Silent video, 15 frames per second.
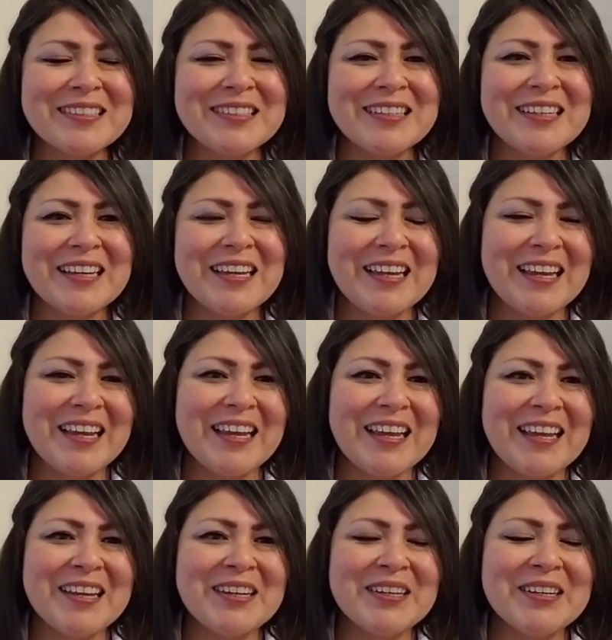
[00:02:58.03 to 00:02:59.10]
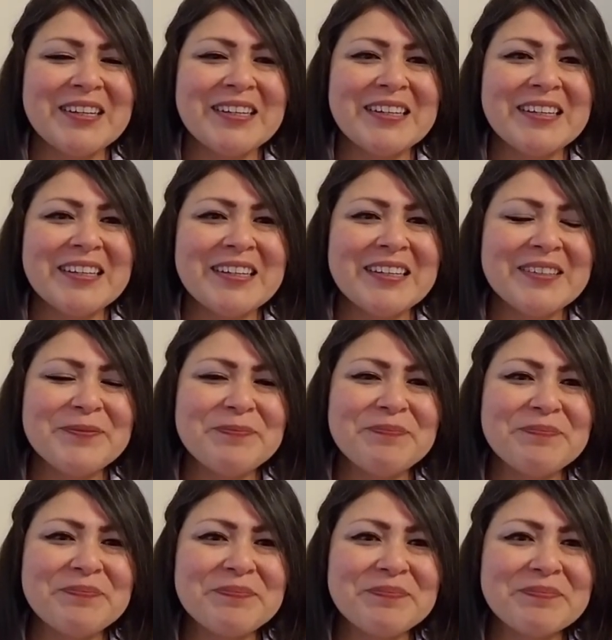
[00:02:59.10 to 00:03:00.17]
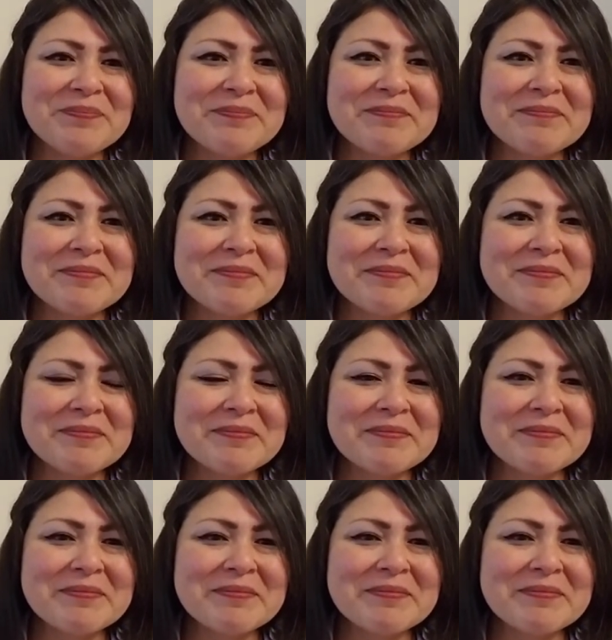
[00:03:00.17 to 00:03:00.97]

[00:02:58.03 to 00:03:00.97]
[no speech]